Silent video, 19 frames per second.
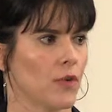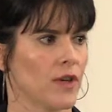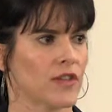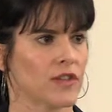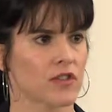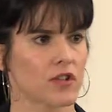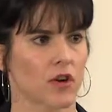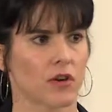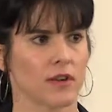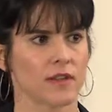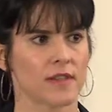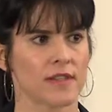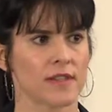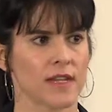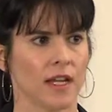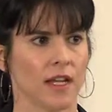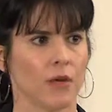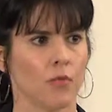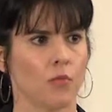We started
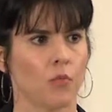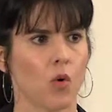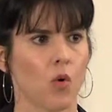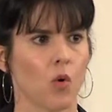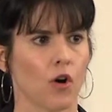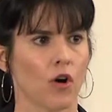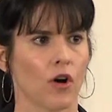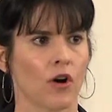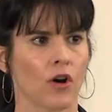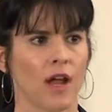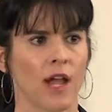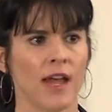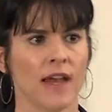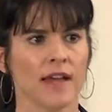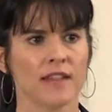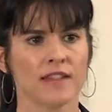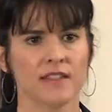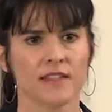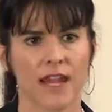seeing more
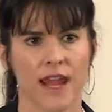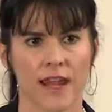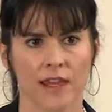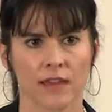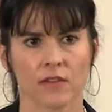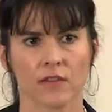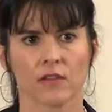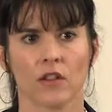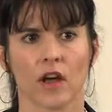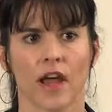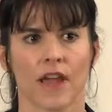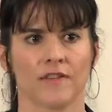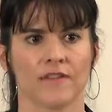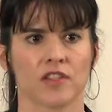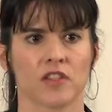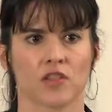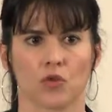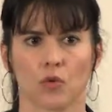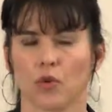day-in-the-life
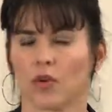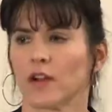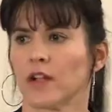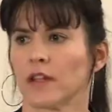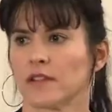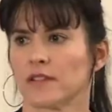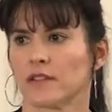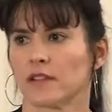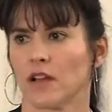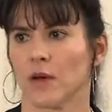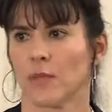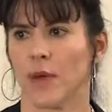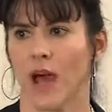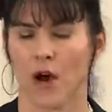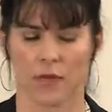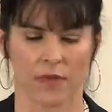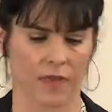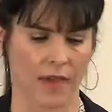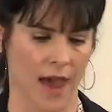stories
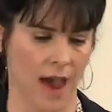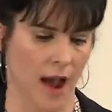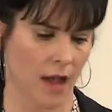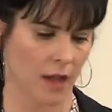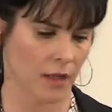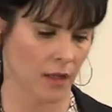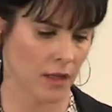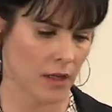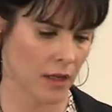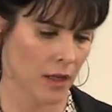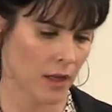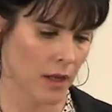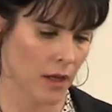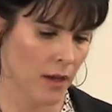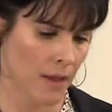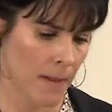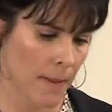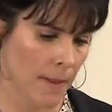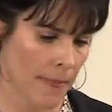about that.
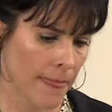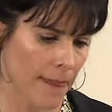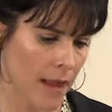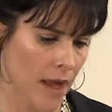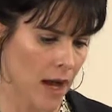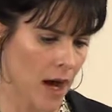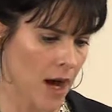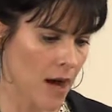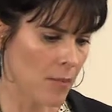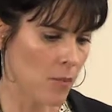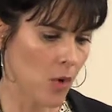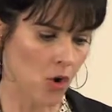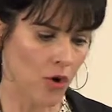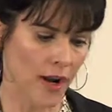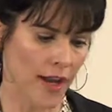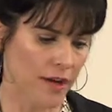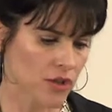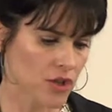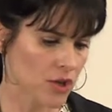
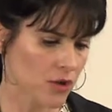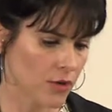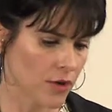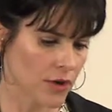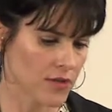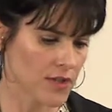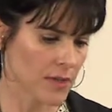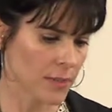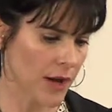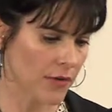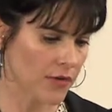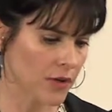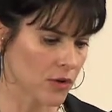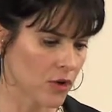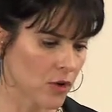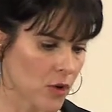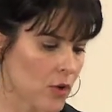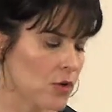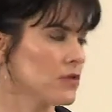More editorials about the
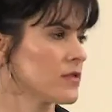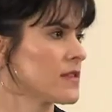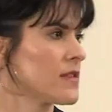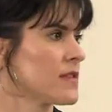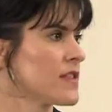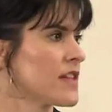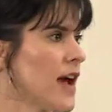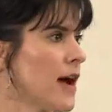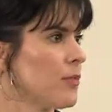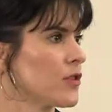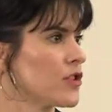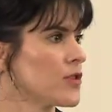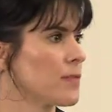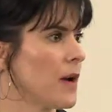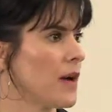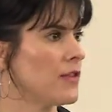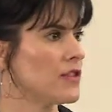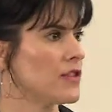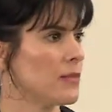goals established
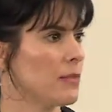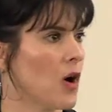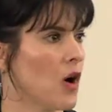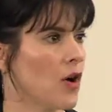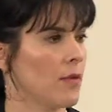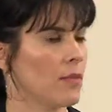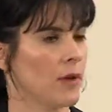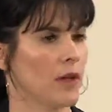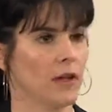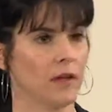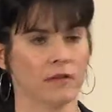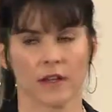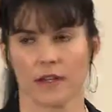by the department.